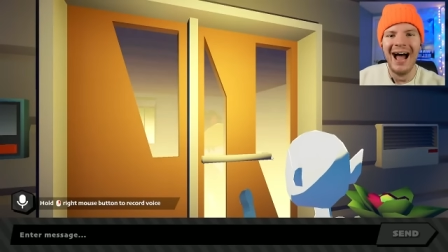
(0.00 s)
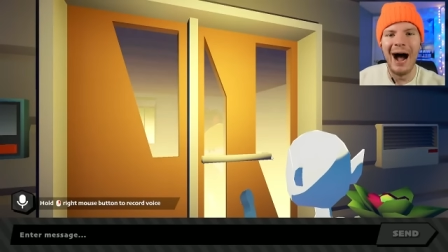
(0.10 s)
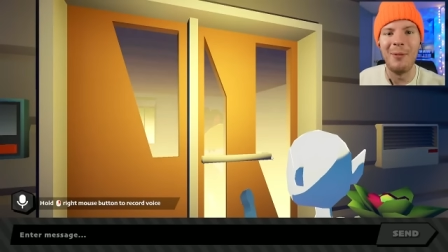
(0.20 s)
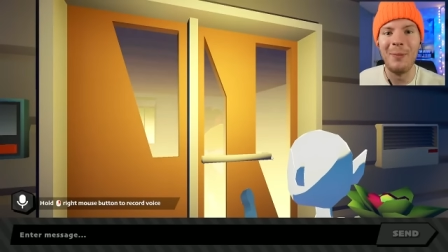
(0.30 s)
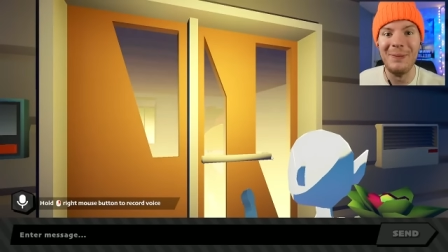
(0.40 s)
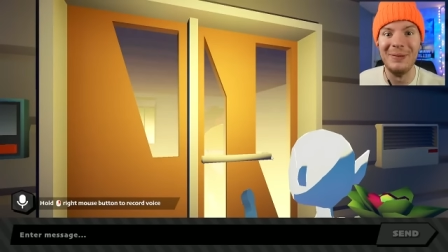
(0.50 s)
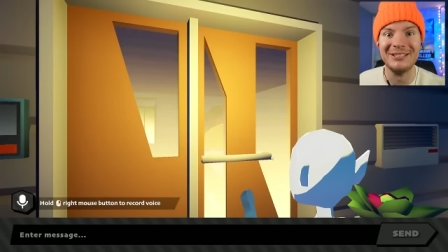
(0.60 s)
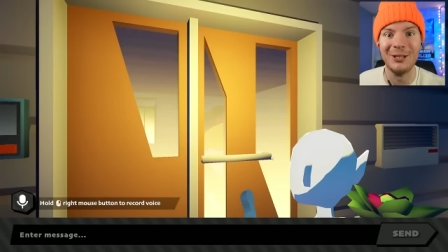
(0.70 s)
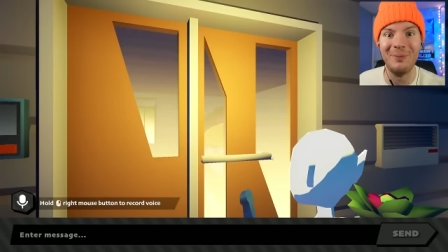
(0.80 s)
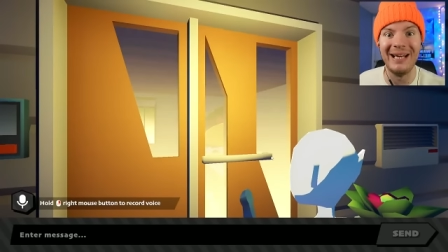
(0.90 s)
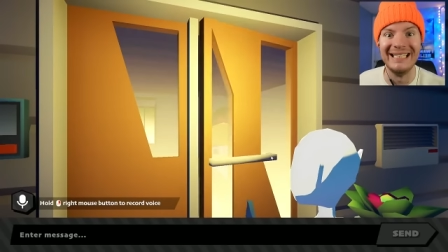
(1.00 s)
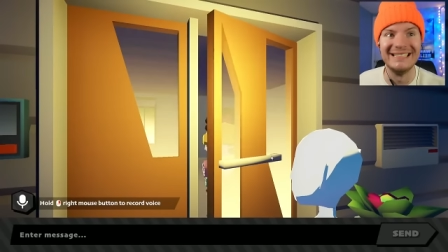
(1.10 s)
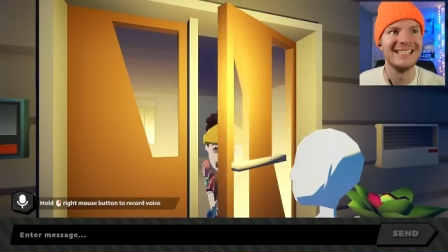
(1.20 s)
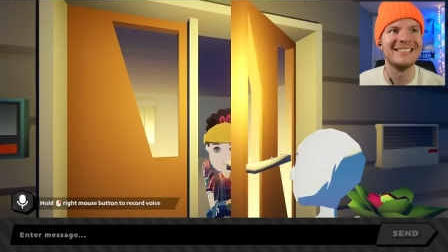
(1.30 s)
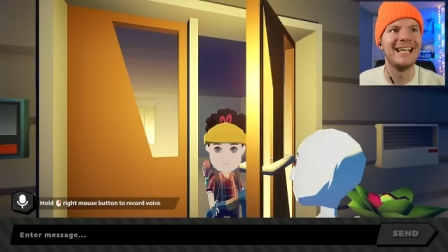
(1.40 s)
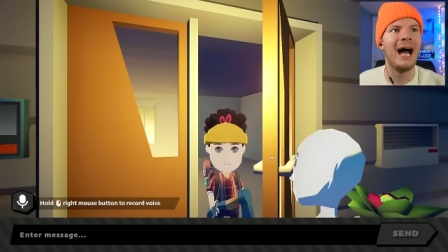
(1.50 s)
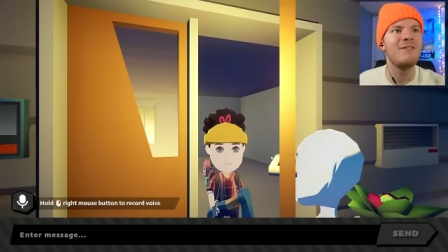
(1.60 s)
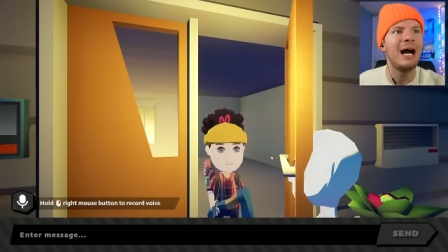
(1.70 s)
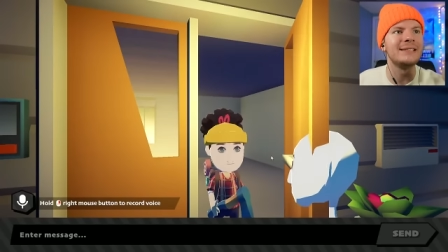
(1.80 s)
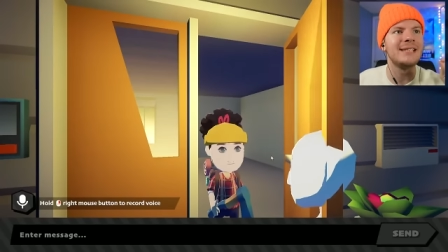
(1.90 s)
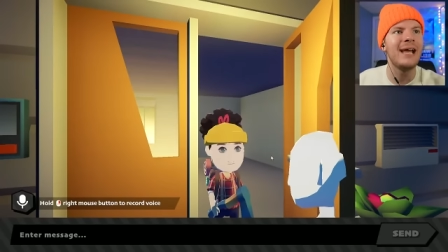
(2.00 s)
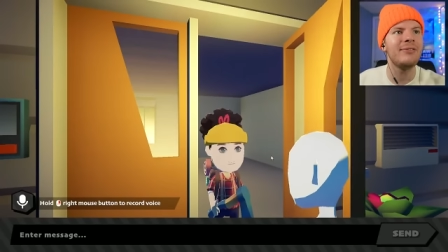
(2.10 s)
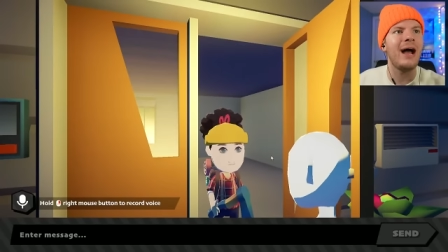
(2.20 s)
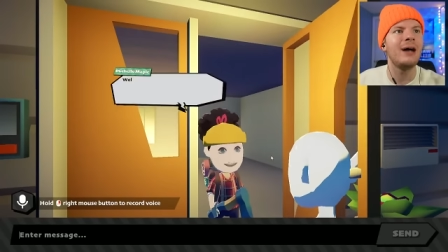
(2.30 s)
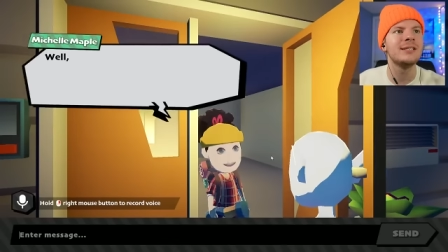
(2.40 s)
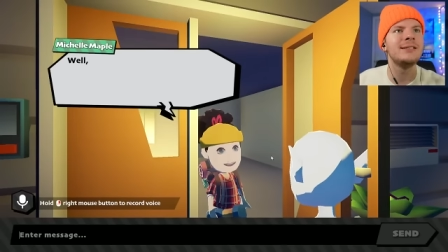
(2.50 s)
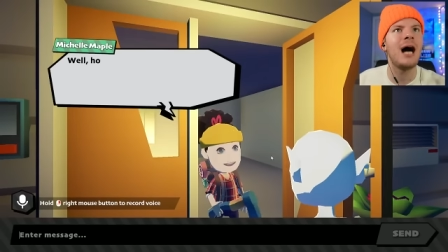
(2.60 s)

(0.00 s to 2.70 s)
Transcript: I'm gonna be Mister Beast. Listen, I've got ten thousand